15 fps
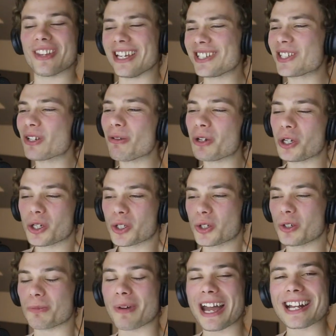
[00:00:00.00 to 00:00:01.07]
These two are just
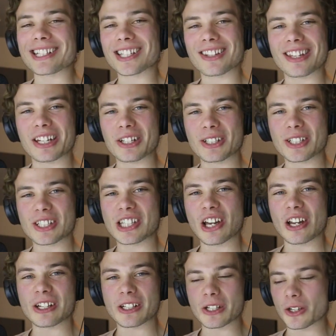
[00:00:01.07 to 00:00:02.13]
good mates, and they just
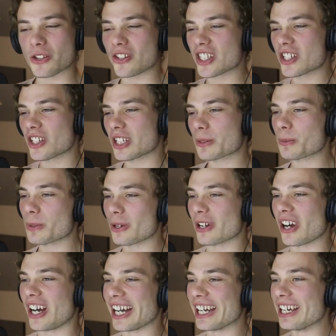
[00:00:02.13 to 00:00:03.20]
decided to do this to this poor
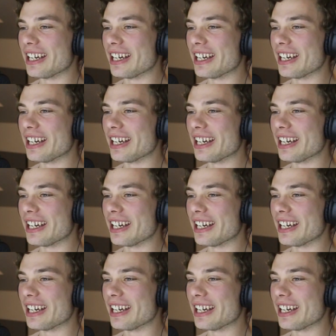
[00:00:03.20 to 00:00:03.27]
guy.